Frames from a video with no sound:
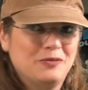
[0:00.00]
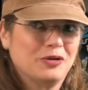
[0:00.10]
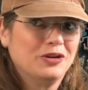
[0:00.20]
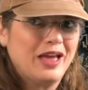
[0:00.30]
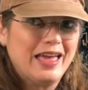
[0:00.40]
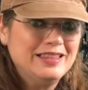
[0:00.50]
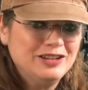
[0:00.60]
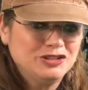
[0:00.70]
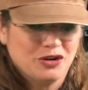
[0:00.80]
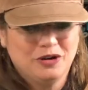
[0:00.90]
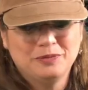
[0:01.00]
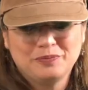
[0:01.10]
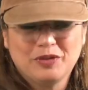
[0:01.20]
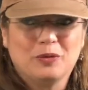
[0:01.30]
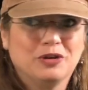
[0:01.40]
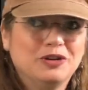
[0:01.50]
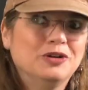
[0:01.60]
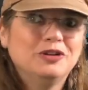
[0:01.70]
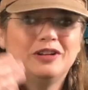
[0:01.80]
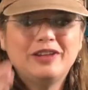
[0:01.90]
We're going to end the turn. We're going
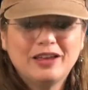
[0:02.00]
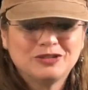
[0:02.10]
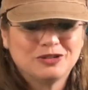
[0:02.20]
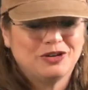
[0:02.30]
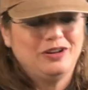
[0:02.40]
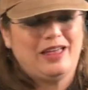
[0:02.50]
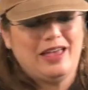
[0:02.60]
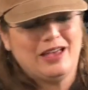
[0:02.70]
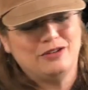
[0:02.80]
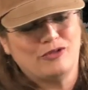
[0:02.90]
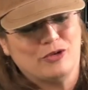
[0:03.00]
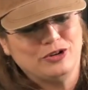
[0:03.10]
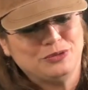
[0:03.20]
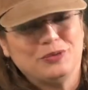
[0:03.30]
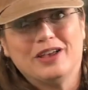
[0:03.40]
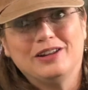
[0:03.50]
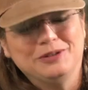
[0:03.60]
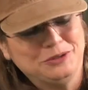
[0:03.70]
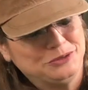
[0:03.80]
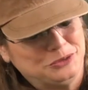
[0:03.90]
to go to the next turn. And of course, we got
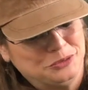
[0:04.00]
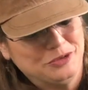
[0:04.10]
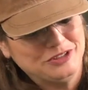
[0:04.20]
to lose 2 more